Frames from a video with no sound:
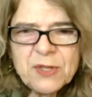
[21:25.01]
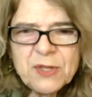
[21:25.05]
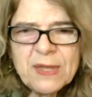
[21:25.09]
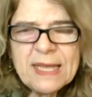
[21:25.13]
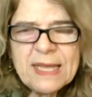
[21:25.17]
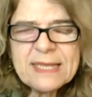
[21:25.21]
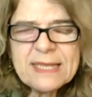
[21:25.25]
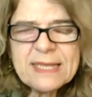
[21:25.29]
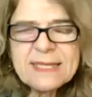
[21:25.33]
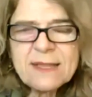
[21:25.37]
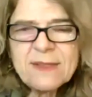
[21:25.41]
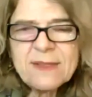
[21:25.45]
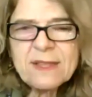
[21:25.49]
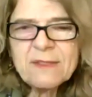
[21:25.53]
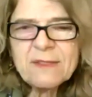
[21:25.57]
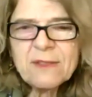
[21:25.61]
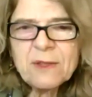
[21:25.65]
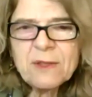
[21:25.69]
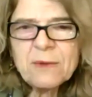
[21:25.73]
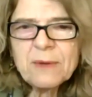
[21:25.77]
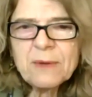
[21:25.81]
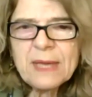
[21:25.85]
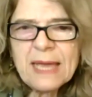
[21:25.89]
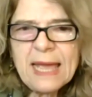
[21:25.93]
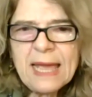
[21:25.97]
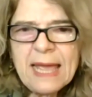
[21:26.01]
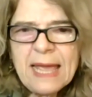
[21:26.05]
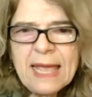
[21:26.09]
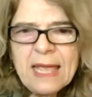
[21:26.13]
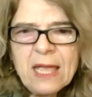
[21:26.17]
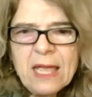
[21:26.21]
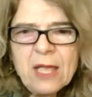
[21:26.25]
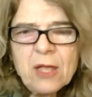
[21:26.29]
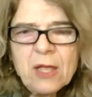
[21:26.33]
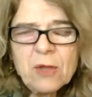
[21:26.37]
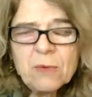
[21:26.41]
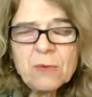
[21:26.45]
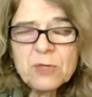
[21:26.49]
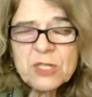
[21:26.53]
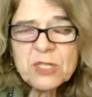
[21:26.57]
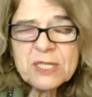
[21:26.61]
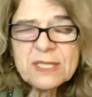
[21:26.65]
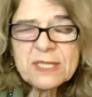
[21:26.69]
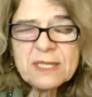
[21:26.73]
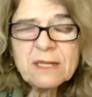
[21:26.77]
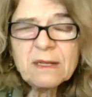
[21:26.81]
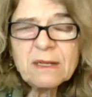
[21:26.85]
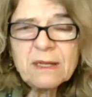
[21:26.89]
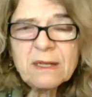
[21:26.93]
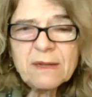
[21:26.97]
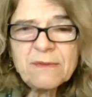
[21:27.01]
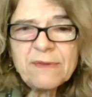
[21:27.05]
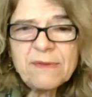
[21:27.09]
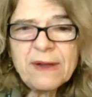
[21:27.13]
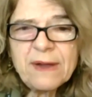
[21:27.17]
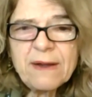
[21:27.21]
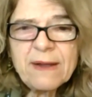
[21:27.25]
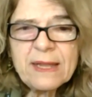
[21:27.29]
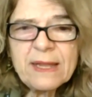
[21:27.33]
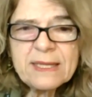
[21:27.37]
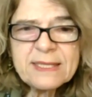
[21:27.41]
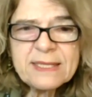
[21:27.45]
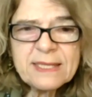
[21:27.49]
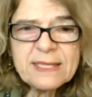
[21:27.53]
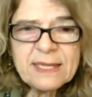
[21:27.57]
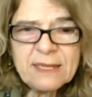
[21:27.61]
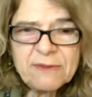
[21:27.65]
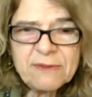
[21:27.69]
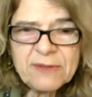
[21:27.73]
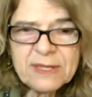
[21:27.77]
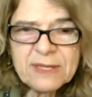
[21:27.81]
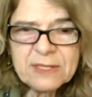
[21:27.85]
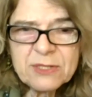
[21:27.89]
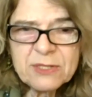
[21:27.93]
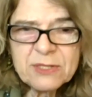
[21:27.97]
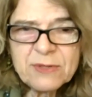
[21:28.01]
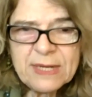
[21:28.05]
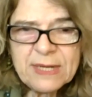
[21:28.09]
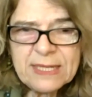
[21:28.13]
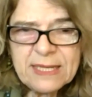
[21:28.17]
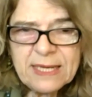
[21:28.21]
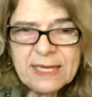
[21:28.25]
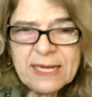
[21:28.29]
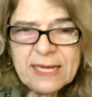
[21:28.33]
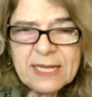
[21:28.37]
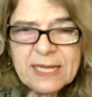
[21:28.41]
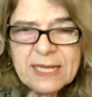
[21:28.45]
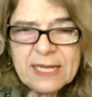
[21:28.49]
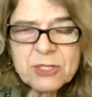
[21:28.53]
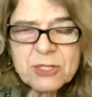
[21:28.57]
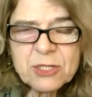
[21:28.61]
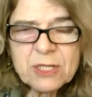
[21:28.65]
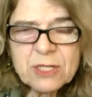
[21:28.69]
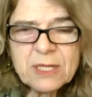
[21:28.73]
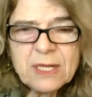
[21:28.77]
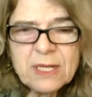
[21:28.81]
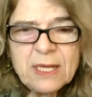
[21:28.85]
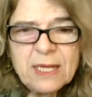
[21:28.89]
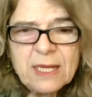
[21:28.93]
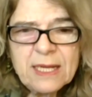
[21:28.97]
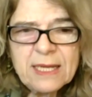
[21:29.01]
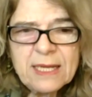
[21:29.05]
So yes, I think the UK, which is still a very significant trading nation,